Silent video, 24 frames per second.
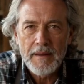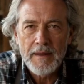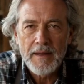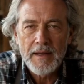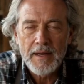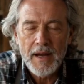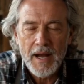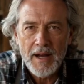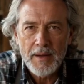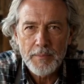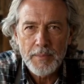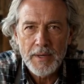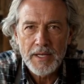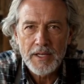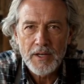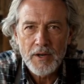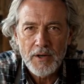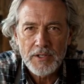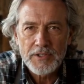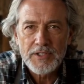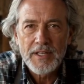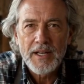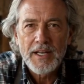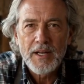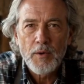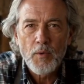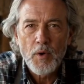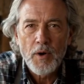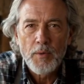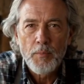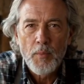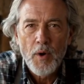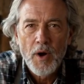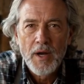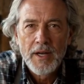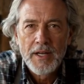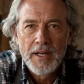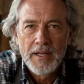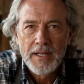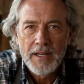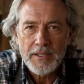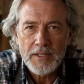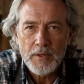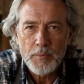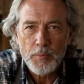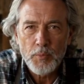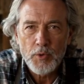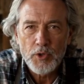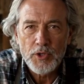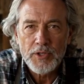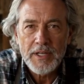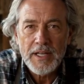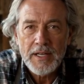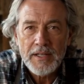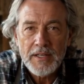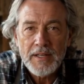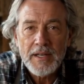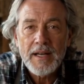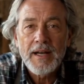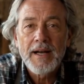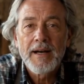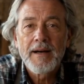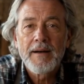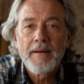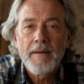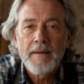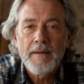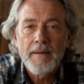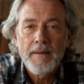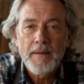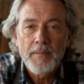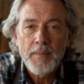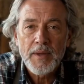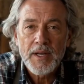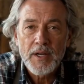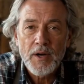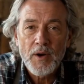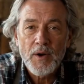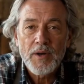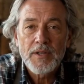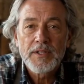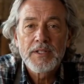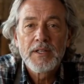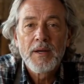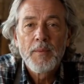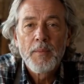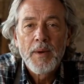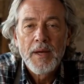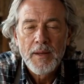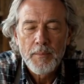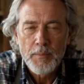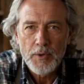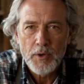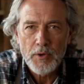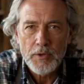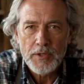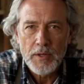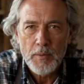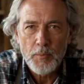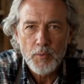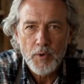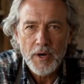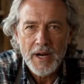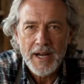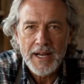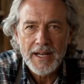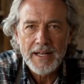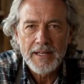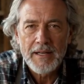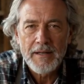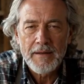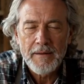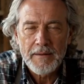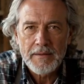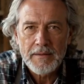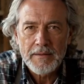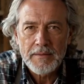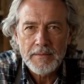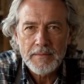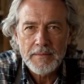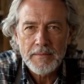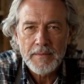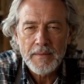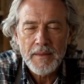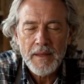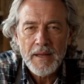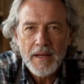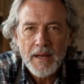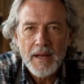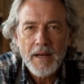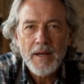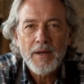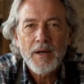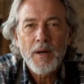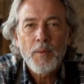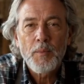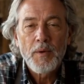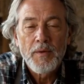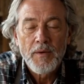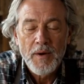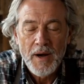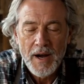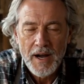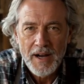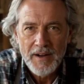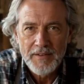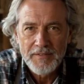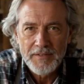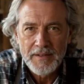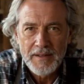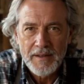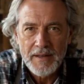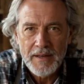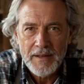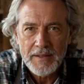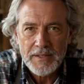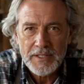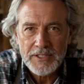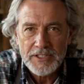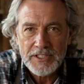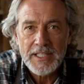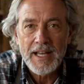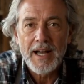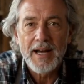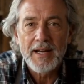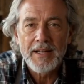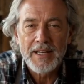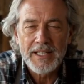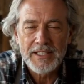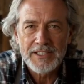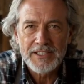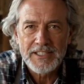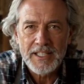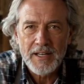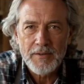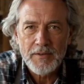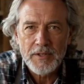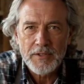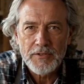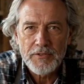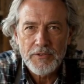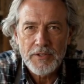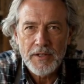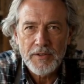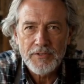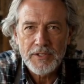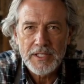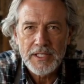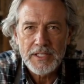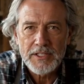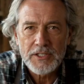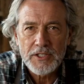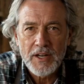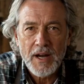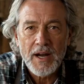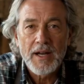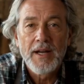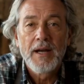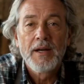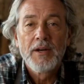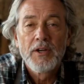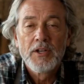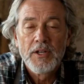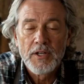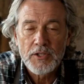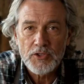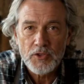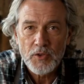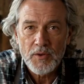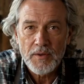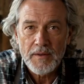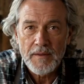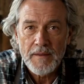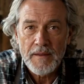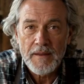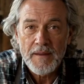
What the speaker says: Not because anyone marketed them brilliantly, because somebody built them right. Number 5, the Stanley 750 socket chisel.